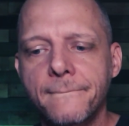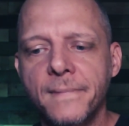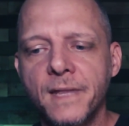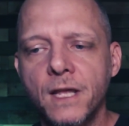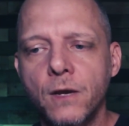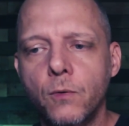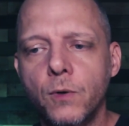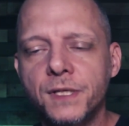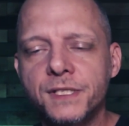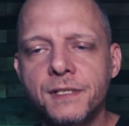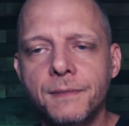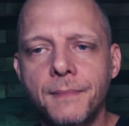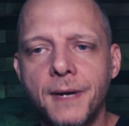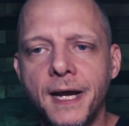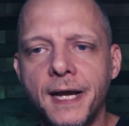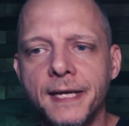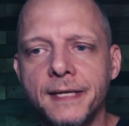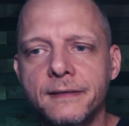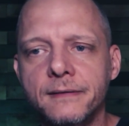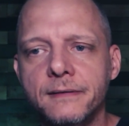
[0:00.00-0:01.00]
what to
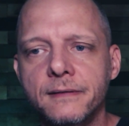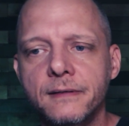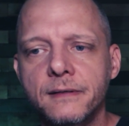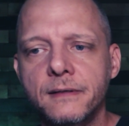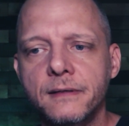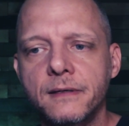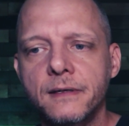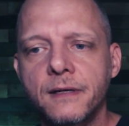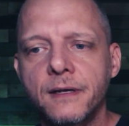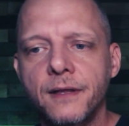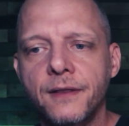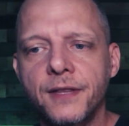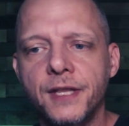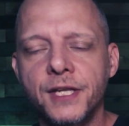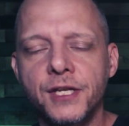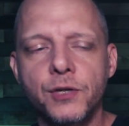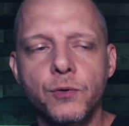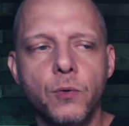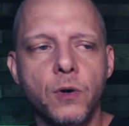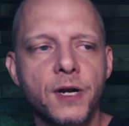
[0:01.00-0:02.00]
mine, then
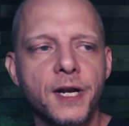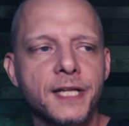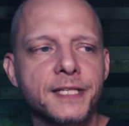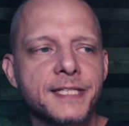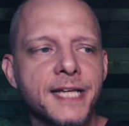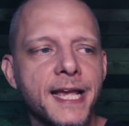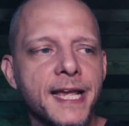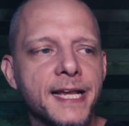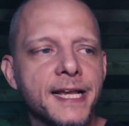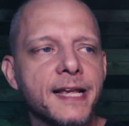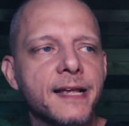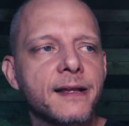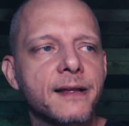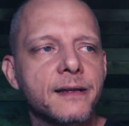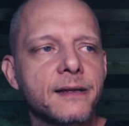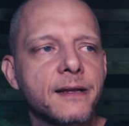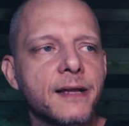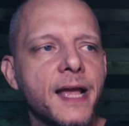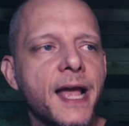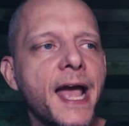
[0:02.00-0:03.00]
you want to take
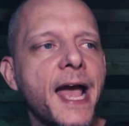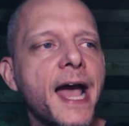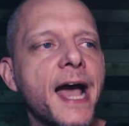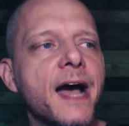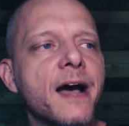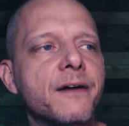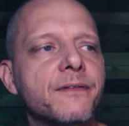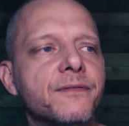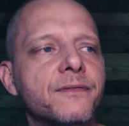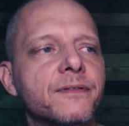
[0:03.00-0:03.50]
half